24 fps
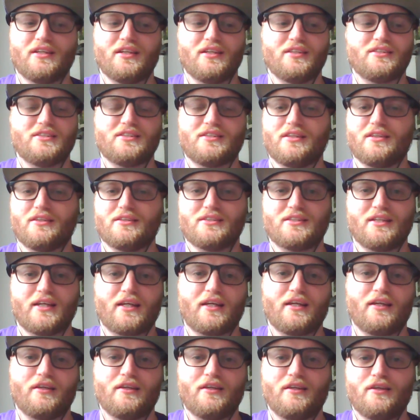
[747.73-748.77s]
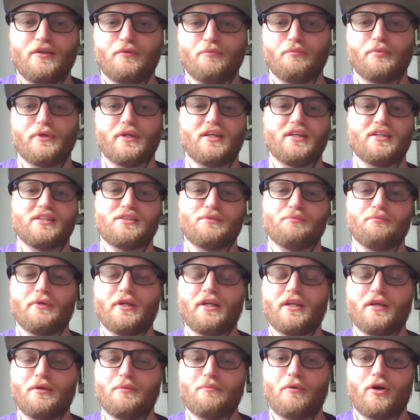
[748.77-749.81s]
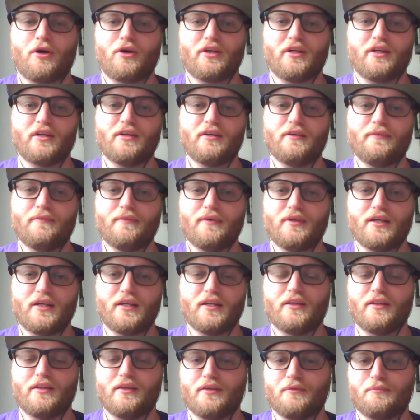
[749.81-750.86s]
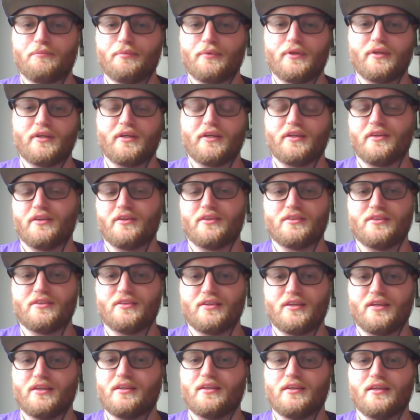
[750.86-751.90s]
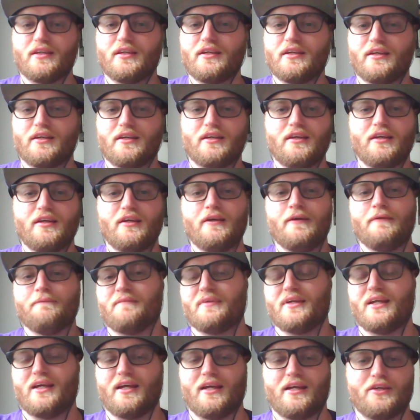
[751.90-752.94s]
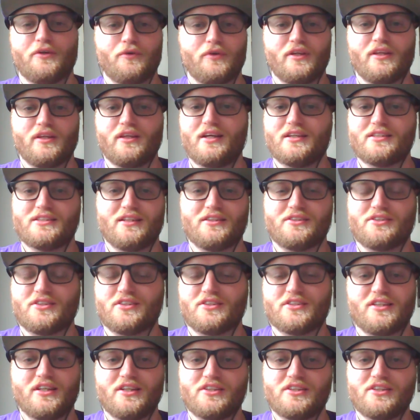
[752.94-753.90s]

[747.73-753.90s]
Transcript: It's the second biggest media market in the league, and you're in Los Angeles.